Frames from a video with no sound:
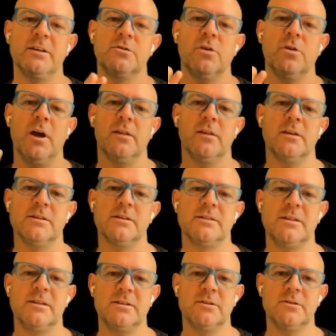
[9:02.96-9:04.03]
to create these
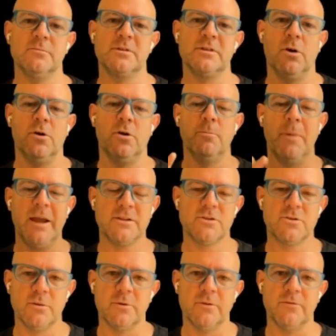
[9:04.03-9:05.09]
systems on
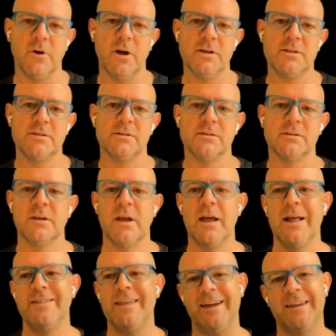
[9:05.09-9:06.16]
mainstream devices
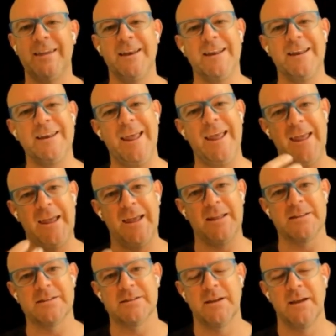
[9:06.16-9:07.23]
that can
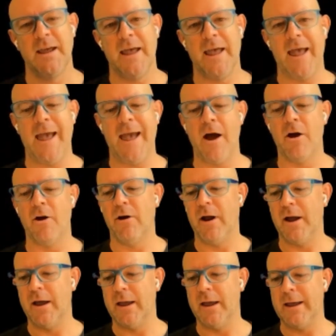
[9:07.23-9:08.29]
enhance our
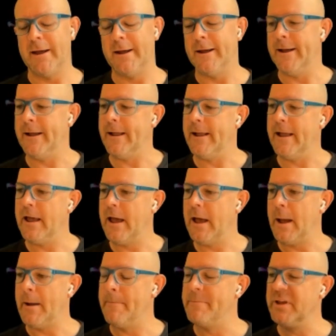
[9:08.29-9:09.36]

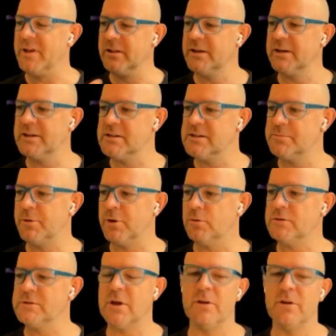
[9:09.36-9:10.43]
abilities, but
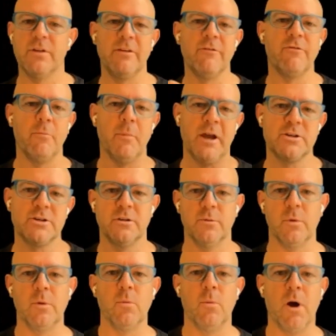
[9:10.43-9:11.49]
also the information that
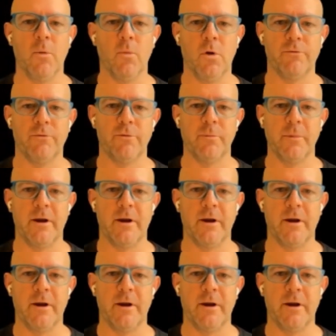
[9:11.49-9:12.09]
we might want from